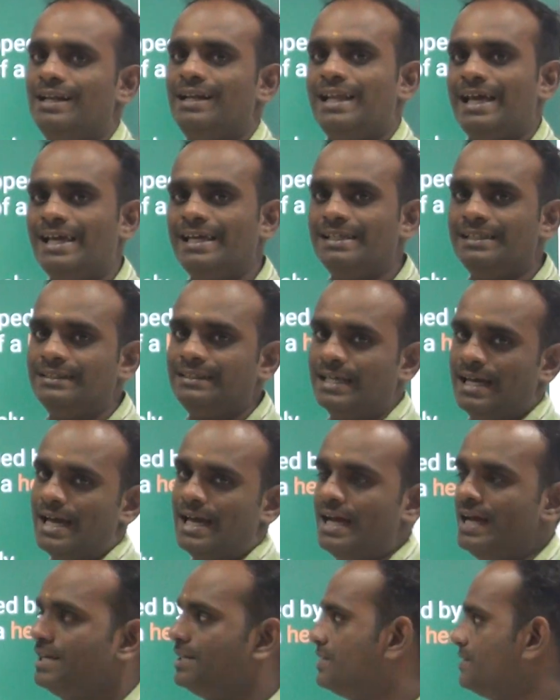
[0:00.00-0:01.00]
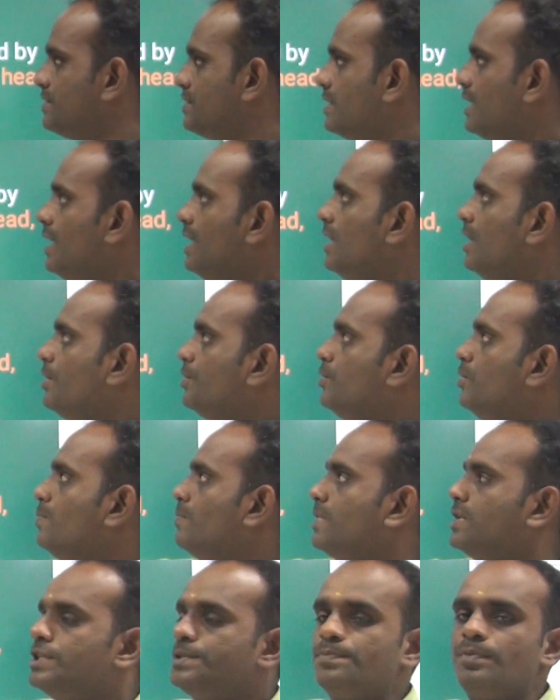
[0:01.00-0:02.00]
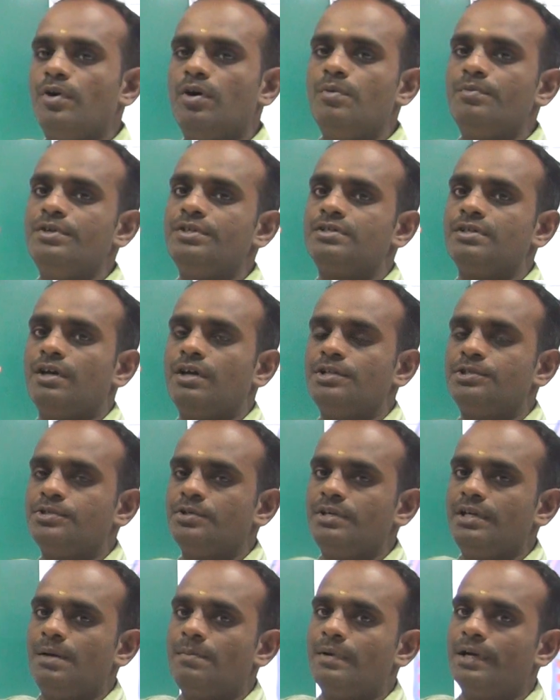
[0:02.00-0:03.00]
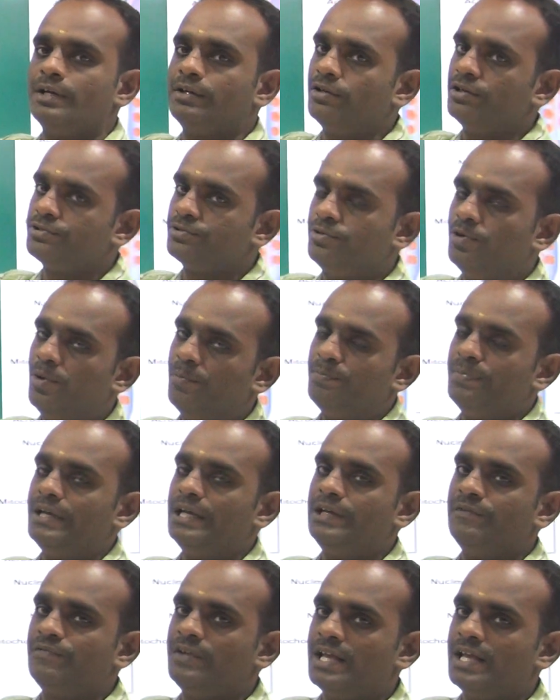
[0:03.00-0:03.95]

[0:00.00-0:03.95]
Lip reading: Like that, human sperm is also a microscopic,